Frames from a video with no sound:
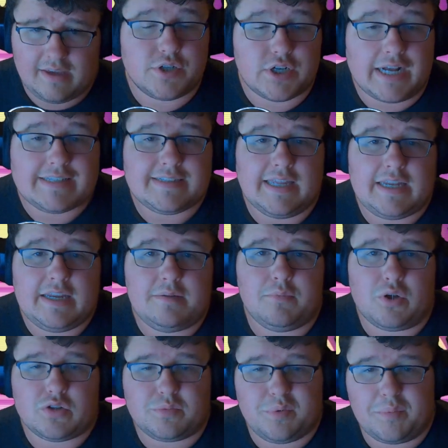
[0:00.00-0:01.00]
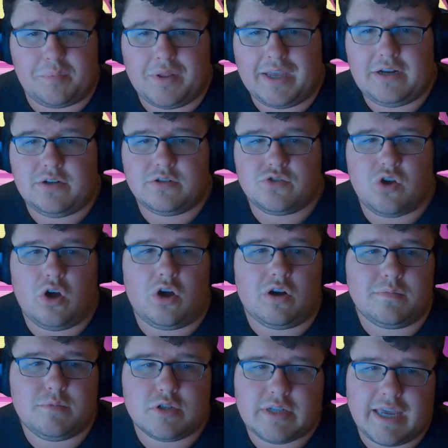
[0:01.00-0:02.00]
For shots that hit multiple players,
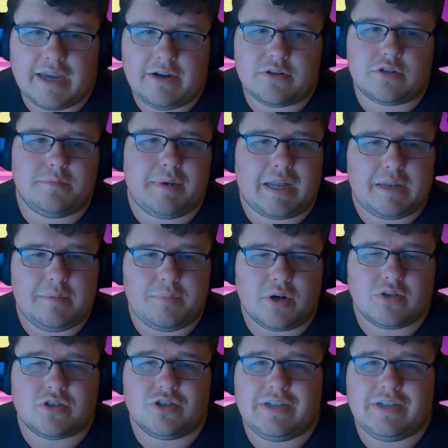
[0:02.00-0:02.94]
armored character body parts